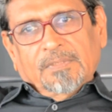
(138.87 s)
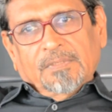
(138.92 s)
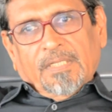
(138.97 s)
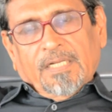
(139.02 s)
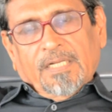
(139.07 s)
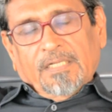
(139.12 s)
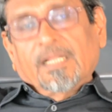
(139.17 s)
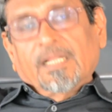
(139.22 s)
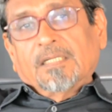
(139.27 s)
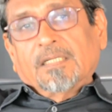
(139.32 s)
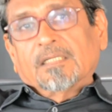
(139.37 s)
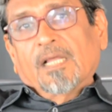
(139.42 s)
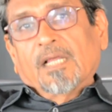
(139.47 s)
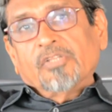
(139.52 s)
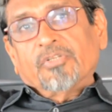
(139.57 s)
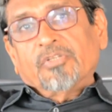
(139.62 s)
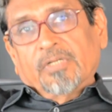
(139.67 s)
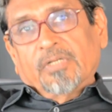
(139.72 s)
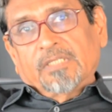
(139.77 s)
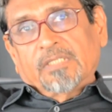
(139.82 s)
And that's a
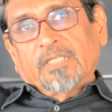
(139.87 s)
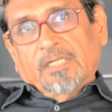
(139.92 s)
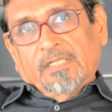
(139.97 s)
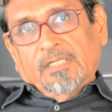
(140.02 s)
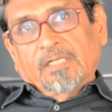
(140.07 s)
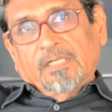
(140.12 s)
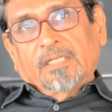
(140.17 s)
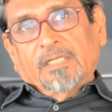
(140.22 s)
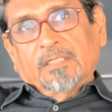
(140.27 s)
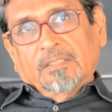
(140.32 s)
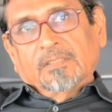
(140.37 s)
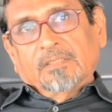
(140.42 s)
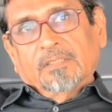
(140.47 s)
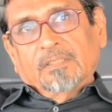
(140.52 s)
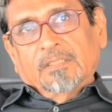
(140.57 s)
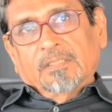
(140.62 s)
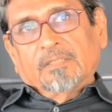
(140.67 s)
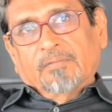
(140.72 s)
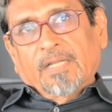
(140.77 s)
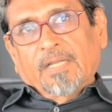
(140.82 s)
cultural journey,
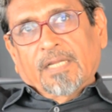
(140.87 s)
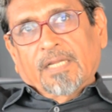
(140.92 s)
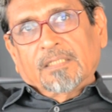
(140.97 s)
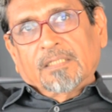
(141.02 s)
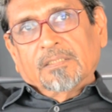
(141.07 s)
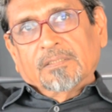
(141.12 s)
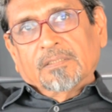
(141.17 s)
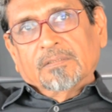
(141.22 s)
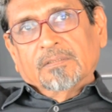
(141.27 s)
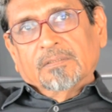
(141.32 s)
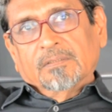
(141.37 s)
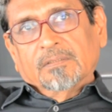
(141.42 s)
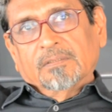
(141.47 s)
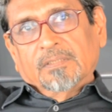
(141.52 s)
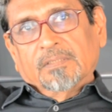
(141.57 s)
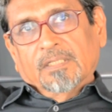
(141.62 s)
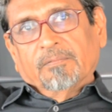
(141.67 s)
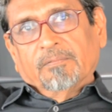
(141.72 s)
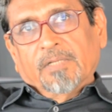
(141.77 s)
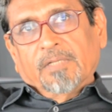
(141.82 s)
in fact,
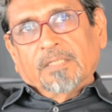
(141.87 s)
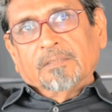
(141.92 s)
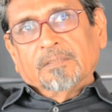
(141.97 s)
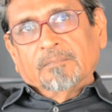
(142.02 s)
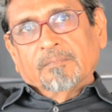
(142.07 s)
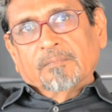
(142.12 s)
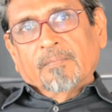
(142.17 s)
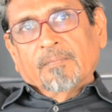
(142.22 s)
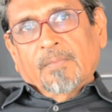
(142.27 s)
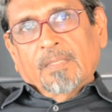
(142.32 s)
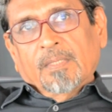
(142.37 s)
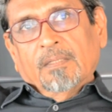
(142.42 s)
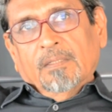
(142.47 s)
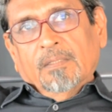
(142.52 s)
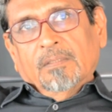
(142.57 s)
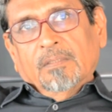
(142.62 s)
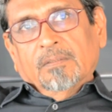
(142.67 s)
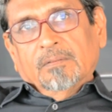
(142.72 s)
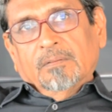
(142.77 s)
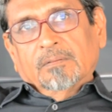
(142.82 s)
in a way.
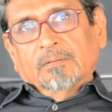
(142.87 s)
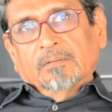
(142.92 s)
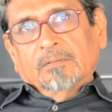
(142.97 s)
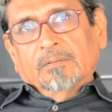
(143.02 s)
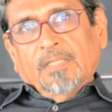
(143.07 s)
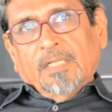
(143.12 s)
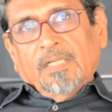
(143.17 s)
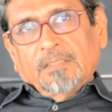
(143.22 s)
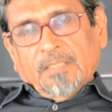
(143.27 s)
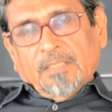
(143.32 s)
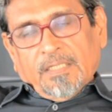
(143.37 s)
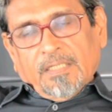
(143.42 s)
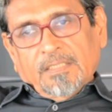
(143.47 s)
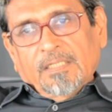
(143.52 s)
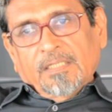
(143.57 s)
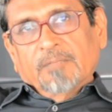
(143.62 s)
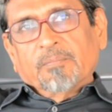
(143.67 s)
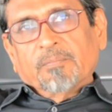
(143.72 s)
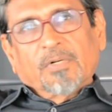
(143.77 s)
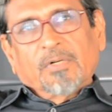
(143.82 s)
So that's, I
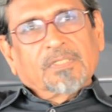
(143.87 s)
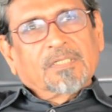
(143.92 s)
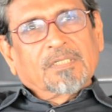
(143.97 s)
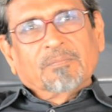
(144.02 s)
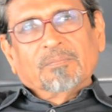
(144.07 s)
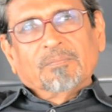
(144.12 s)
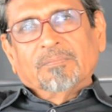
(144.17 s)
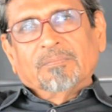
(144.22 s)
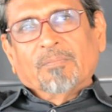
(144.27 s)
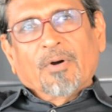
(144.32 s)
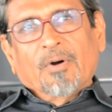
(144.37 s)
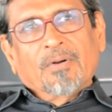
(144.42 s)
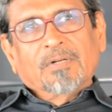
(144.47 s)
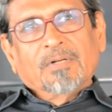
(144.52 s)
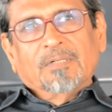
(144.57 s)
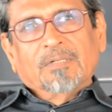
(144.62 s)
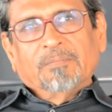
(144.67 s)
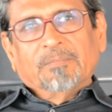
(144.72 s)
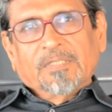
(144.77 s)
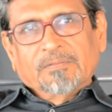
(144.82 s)
think, important
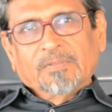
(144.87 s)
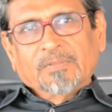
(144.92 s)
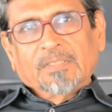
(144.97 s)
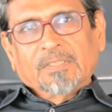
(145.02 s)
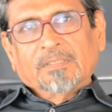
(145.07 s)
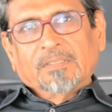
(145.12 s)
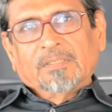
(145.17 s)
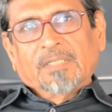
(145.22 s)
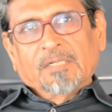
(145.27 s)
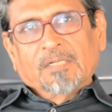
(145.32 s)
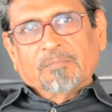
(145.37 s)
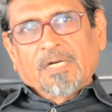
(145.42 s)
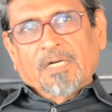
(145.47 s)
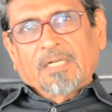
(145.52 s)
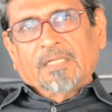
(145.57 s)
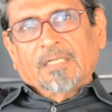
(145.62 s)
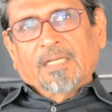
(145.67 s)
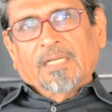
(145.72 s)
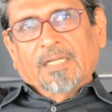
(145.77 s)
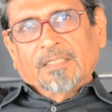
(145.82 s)
bond between Denmark
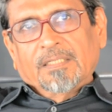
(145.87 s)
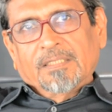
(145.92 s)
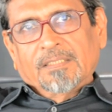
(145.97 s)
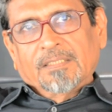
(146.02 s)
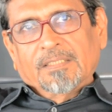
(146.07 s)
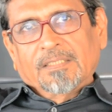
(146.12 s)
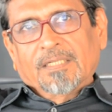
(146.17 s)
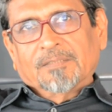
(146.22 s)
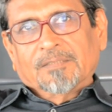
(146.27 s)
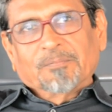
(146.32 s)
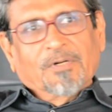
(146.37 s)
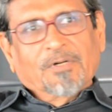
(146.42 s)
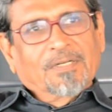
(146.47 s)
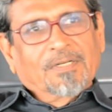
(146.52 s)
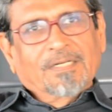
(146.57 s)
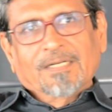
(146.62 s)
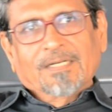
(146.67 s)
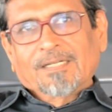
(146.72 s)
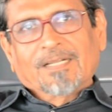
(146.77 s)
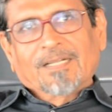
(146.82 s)
and India. Small
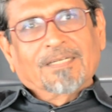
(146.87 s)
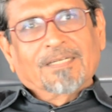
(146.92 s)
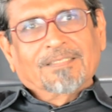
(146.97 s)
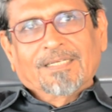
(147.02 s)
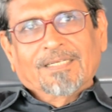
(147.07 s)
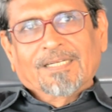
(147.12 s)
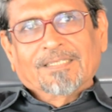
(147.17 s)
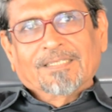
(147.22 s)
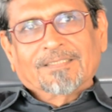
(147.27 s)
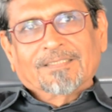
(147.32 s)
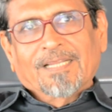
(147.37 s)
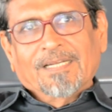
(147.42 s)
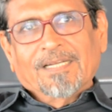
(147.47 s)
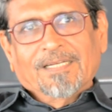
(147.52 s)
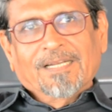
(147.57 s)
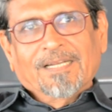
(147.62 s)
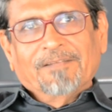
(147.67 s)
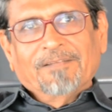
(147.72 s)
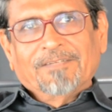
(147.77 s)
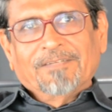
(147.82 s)
little country in
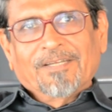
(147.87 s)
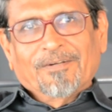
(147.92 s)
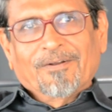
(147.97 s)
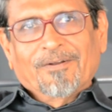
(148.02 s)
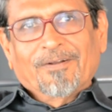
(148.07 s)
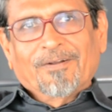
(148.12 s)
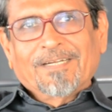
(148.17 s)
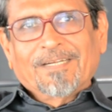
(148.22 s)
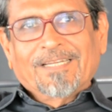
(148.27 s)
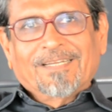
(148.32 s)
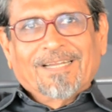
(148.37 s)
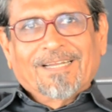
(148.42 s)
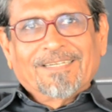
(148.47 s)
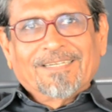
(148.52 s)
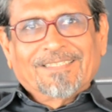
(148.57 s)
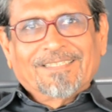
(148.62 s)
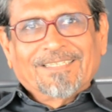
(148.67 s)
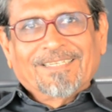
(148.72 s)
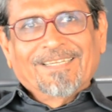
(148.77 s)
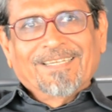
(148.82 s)
Scandinavia, Nordic
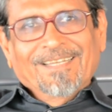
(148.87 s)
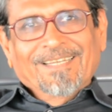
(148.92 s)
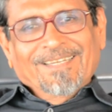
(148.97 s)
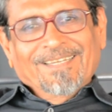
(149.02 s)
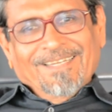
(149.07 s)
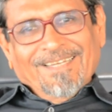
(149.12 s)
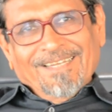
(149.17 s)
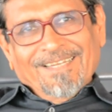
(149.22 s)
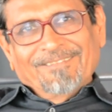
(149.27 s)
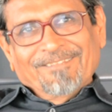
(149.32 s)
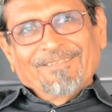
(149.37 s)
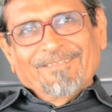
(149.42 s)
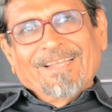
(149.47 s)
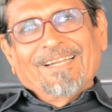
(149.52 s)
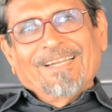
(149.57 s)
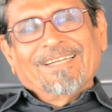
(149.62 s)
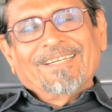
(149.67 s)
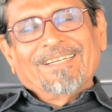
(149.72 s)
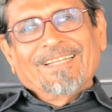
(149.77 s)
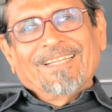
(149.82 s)
country, and
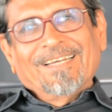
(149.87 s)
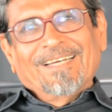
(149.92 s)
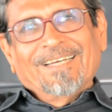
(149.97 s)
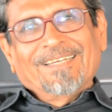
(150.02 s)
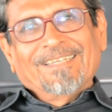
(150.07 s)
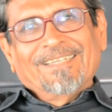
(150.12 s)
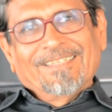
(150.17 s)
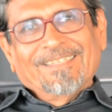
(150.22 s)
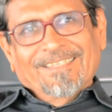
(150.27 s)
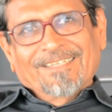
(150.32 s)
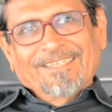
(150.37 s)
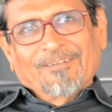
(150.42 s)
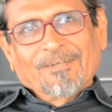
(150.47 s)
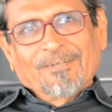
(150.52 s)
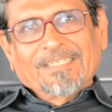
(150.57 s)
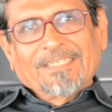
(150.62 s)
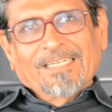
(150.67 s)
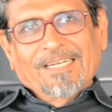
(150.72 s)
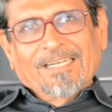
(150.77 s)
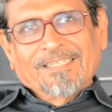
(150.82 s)
where India, a
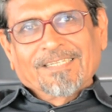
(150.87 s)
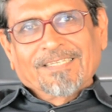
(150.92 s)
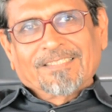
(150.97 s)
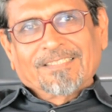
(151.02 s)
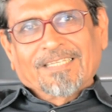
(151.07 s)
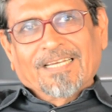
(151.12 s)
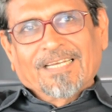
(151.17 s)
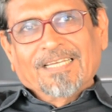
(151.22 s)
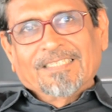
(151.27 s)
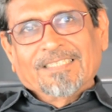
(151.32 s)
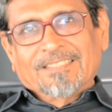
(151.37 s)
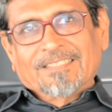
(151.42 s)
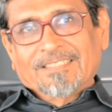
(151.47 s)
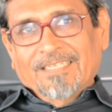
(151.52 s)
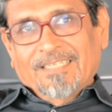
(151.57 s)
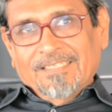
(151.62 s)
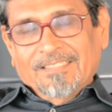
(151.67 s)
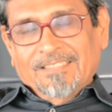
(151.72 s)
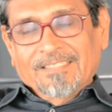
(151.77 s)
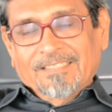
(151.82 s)
continental size
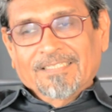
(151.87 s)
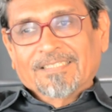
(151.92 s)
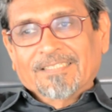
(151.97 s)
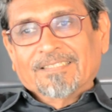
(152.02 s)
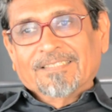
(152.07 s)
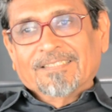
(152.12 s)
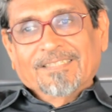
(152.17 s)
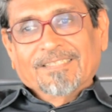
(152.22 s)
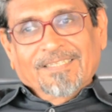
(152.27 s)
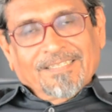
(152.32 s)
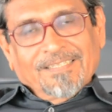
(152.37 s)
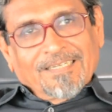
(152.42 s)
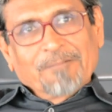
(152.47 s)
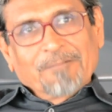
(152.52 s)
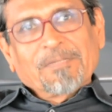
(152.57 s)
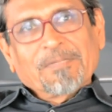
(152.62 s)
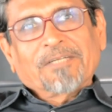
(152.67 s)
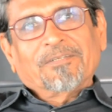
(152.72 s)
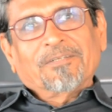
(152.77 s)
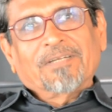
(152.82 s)
country,
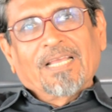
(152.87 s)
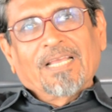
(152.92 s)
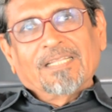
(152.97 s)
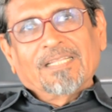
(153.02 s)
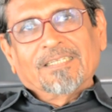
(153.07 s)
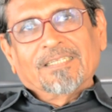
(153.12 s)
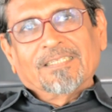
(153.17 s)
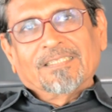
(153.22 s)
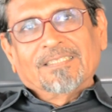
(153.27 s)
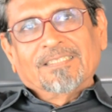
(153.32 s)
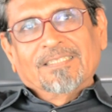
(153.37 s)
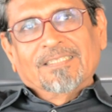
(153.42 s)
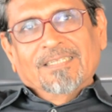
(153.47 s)
coming together,